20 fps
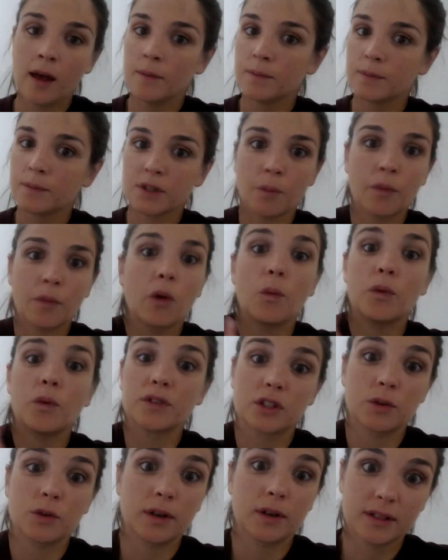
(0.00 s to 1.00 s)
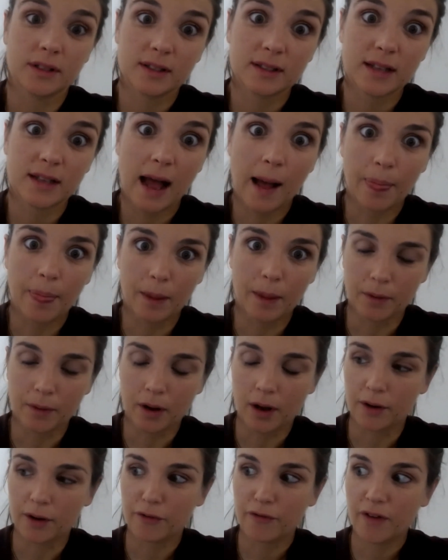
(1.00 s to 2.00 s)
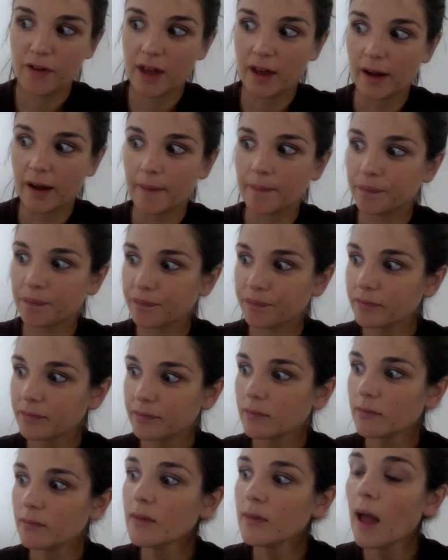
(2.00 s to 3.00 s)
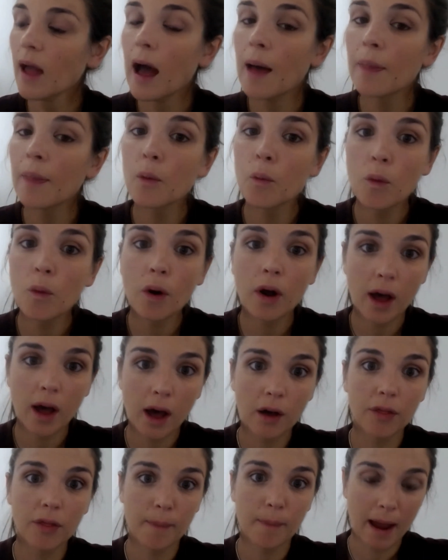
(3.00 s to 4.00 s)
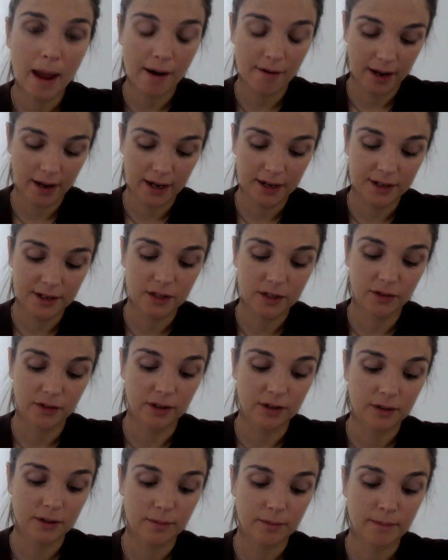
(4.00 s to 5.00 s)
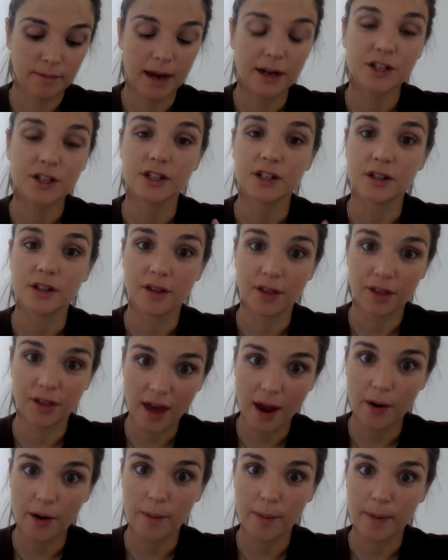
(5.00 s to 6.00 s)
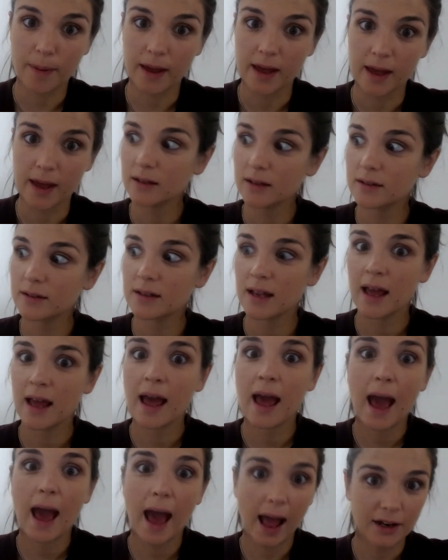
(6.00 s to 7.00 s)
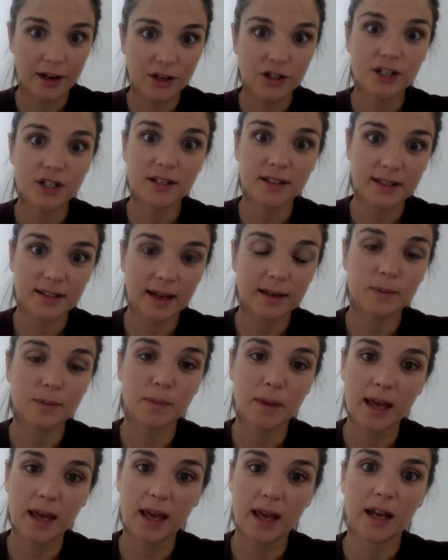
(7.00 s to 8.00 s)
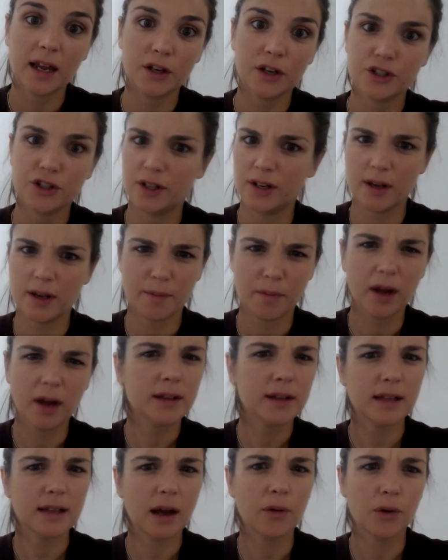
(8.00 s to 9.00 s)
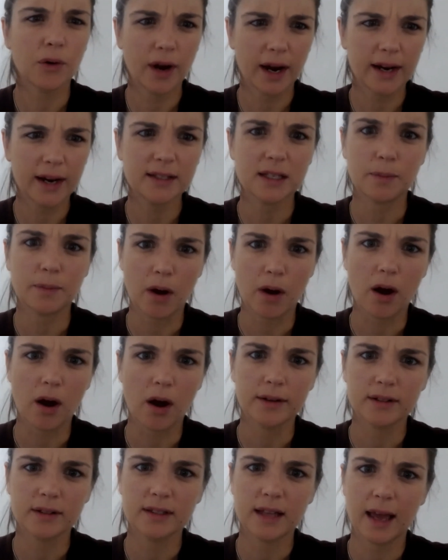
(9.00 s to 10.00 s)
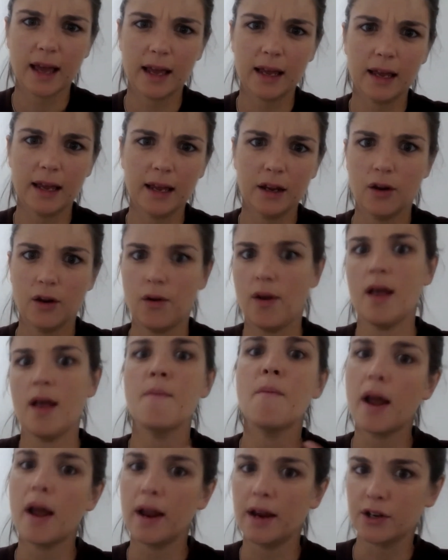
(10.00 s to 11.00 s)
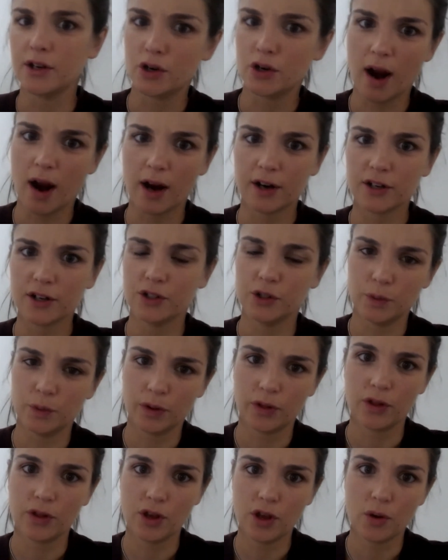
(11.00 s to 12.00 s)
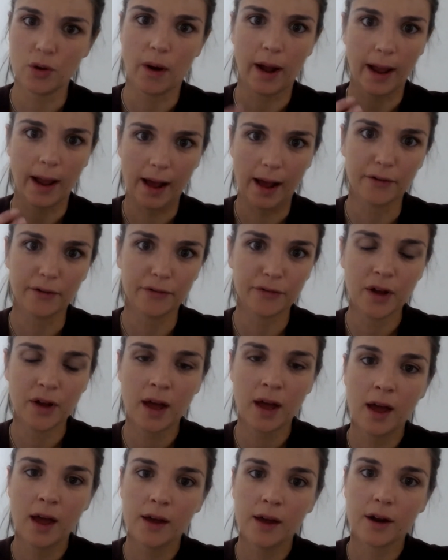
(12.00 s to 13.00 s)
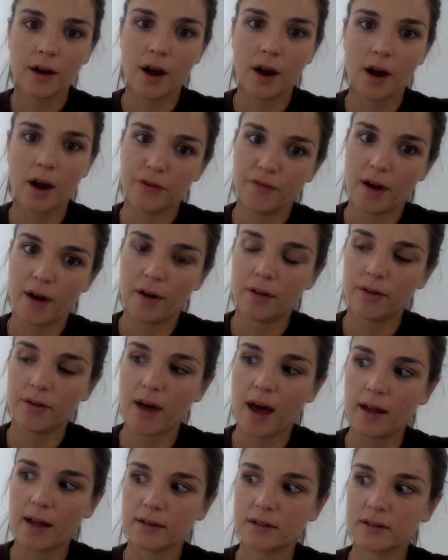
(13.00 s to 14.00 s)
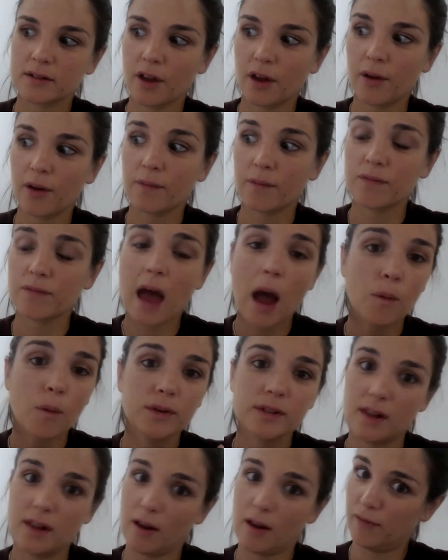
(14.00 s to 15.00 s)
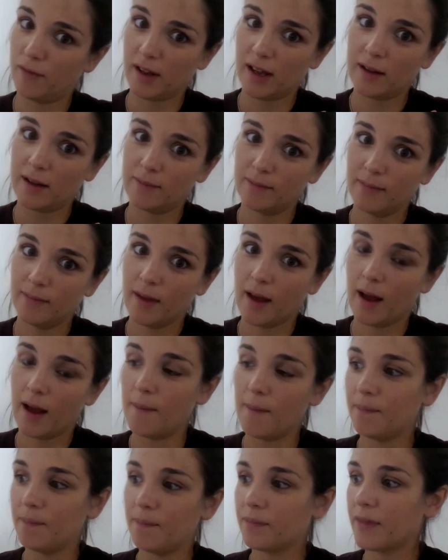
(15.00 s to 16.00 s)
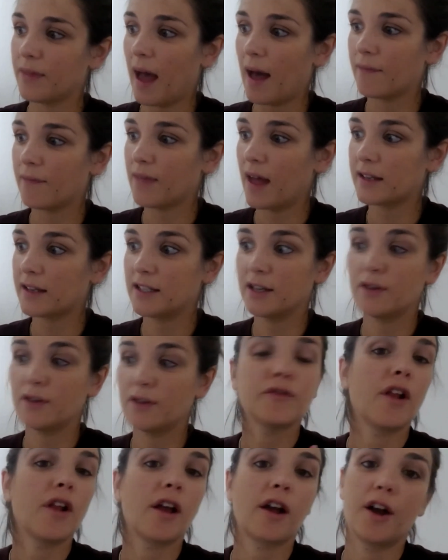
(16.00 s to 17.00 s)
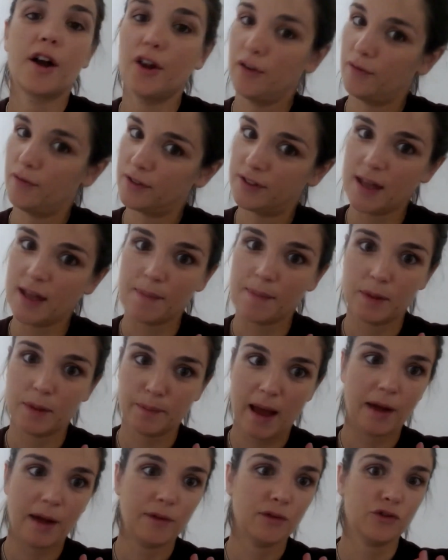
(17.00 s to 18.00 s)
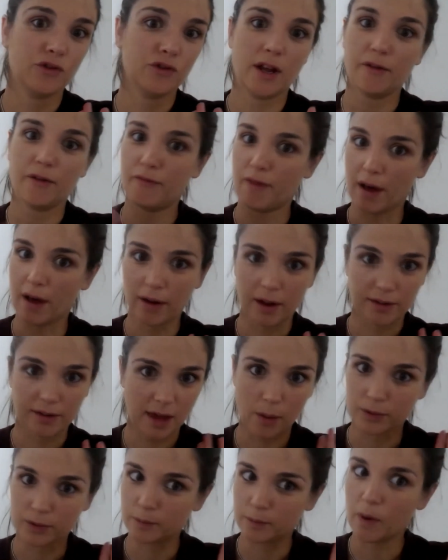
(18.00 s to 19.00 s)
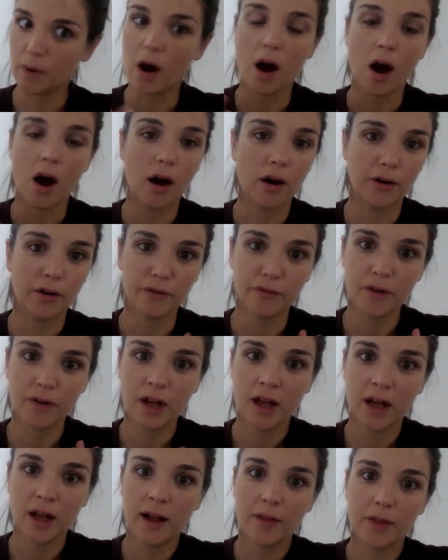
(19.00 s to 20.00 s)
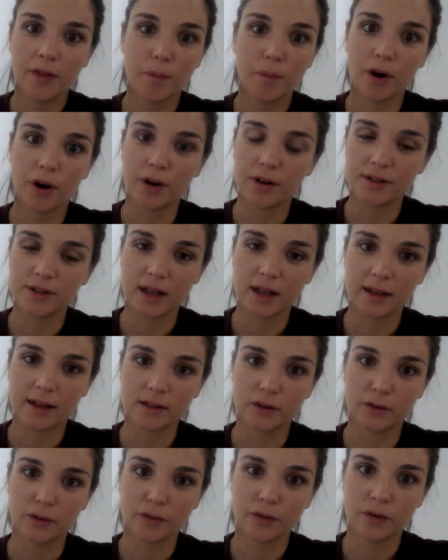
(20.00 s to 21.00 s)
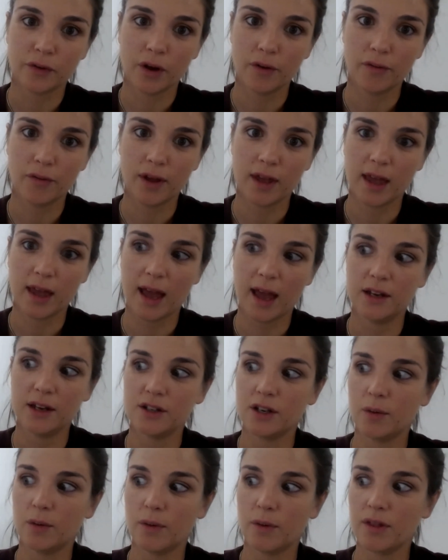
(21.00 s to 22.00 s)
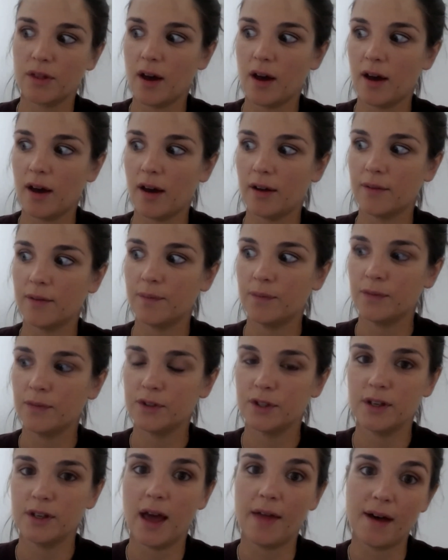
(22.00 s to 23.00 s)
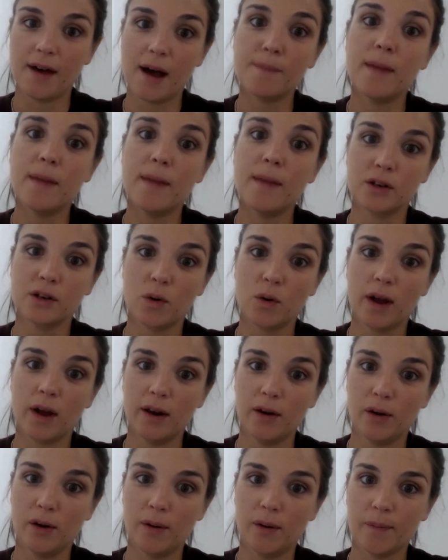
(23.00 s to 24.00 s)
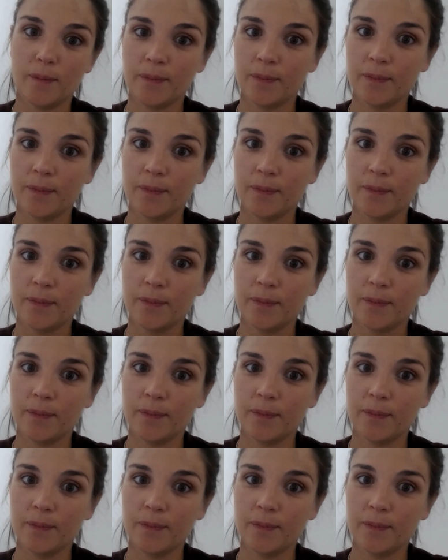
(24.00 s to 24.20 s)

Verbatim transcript: someone that wants to understand them kind of figure and the girl the parent I interviewed mentioned the therapist and she said, me. She said, it might sound crazy, but I'd say you know, in my interactions with you, I have kind of felt that. So that was lovely. Um, that that didn't feel like I'd overstepped the boundary. It felt like that was part of the process of of engaging with her. So yeah, that meant quite a lot.